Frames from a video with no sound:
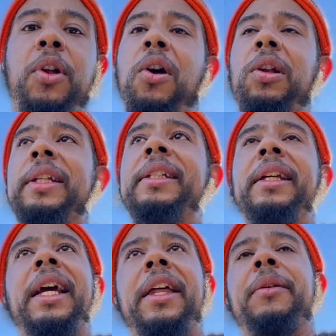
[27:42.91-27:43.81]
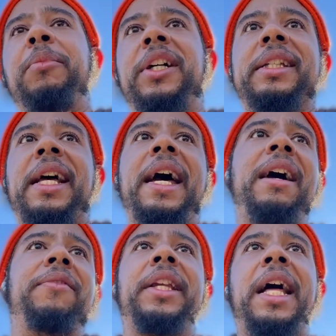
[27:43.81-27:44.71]
put all this together, because I
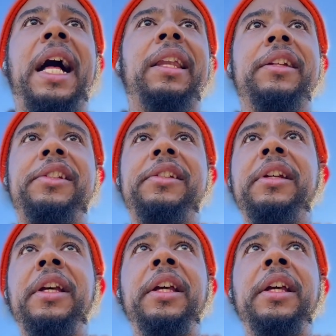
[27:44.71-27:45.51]
have the knowledge.